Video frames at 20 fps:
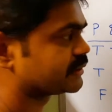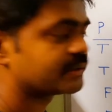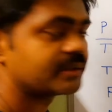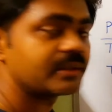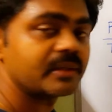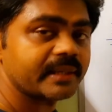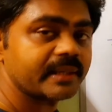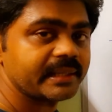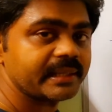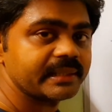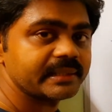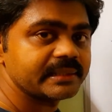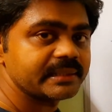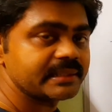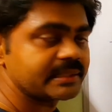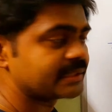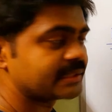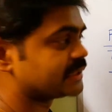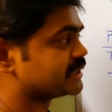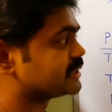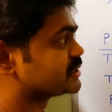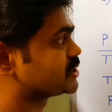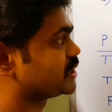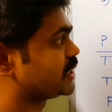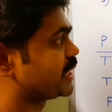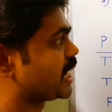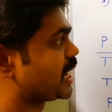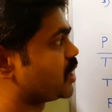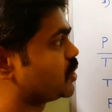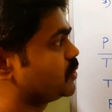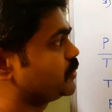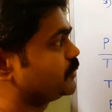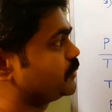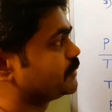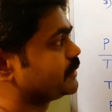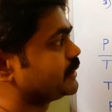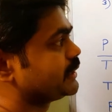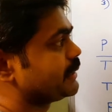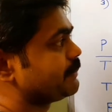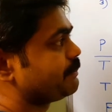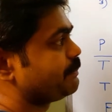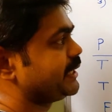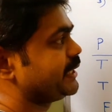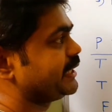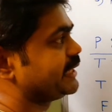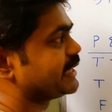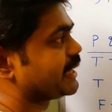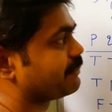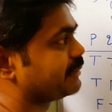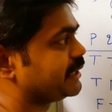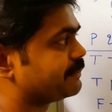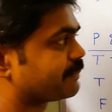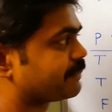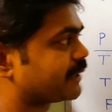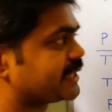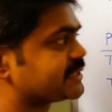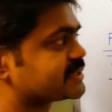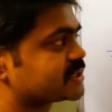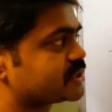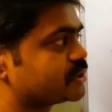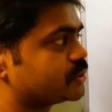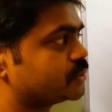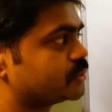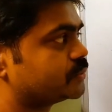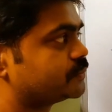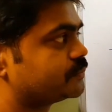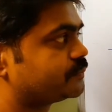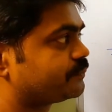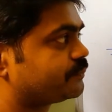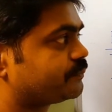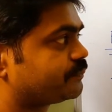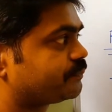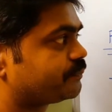Okay. So now P double implies Q.